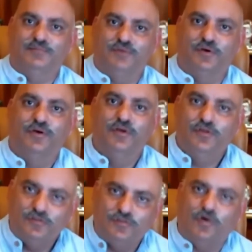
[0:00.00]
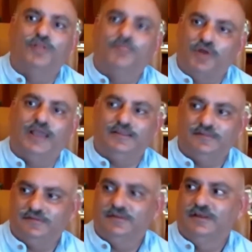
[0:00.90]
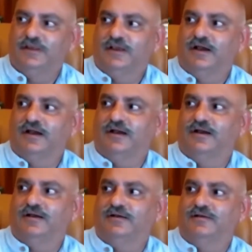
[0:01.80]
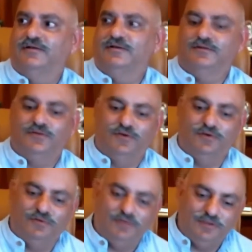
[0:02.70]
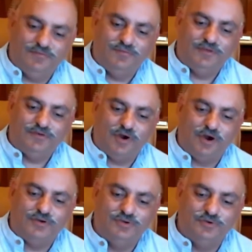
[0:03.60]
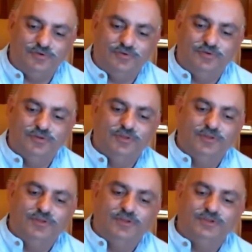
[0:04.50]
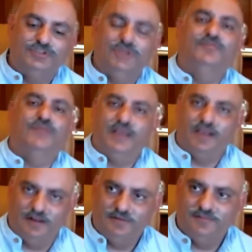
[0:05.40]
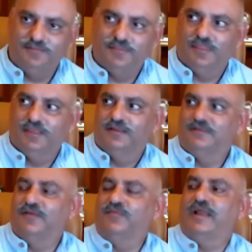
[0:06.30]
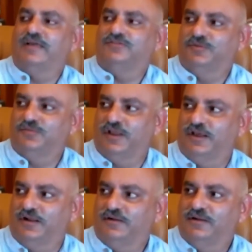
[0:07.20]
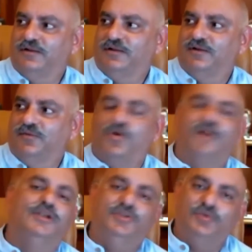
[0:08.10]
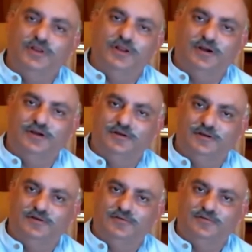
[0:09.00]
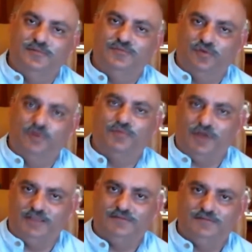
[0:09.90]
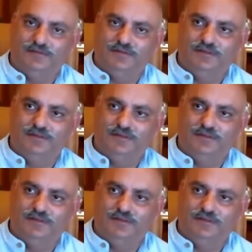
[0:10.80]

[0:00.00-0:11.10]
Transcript: So Sol Price. Uh, so if we talk to Jim Sinegal, someone asked Jim Sinegal, what did you learn from Sol Price?